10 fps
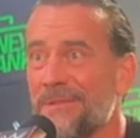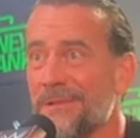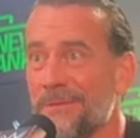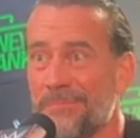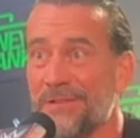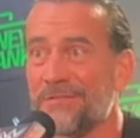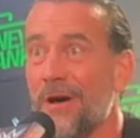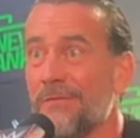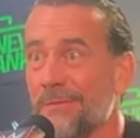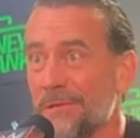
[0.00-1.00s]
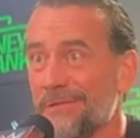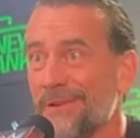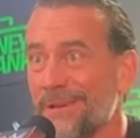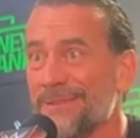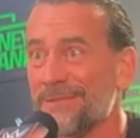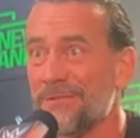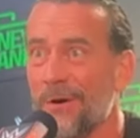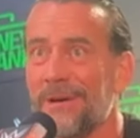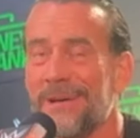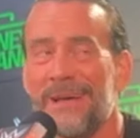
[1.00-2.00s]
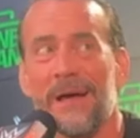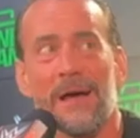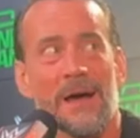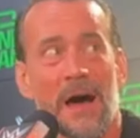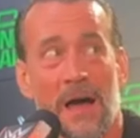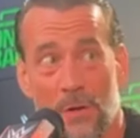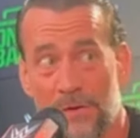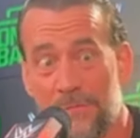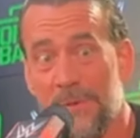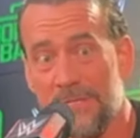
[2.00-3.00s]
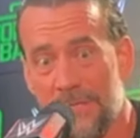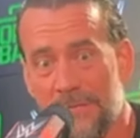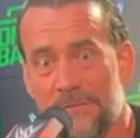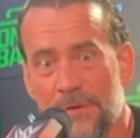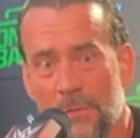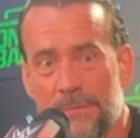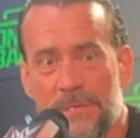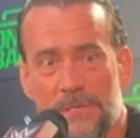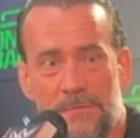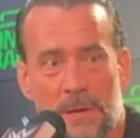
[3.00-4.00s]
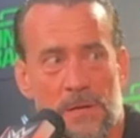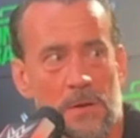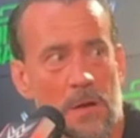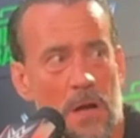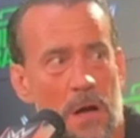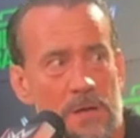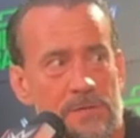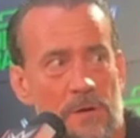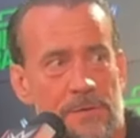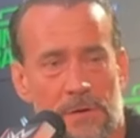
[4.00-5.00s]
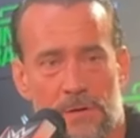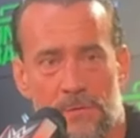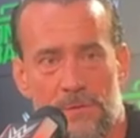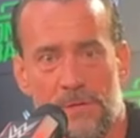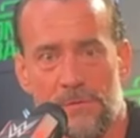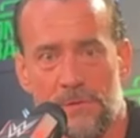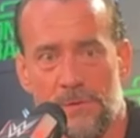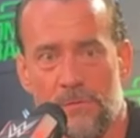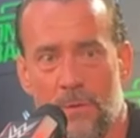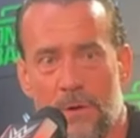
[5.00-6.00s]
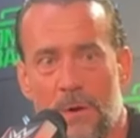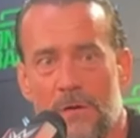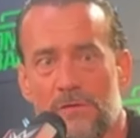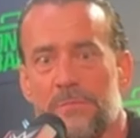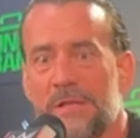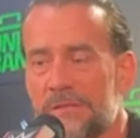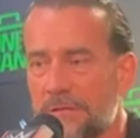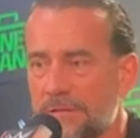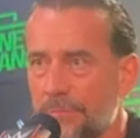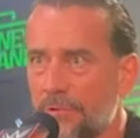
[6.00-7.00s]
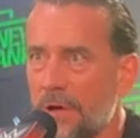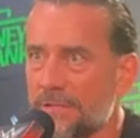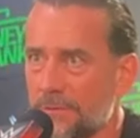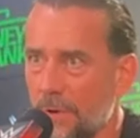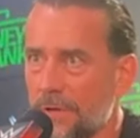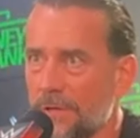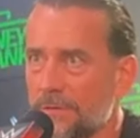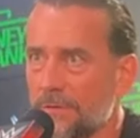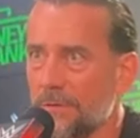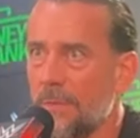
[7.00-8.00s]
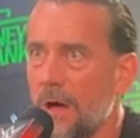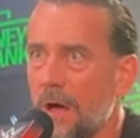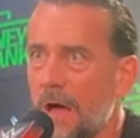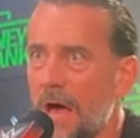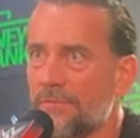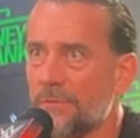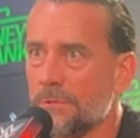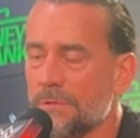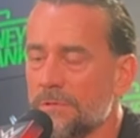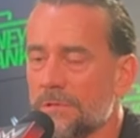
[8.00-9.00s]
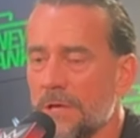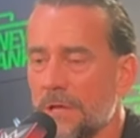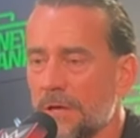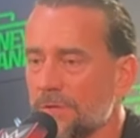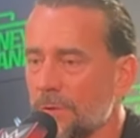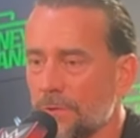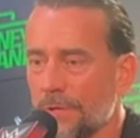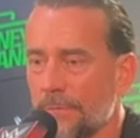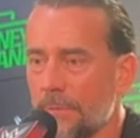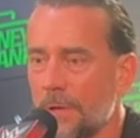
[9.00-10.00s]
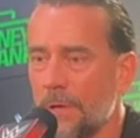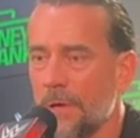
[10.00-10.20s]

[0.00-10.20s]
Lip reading: he pissed off on leaving. So, I know he's busy, he's filming Peacemaker, so I figured he was leaving right away. I was pleasantly surprised to run into him afterwards, and I told him,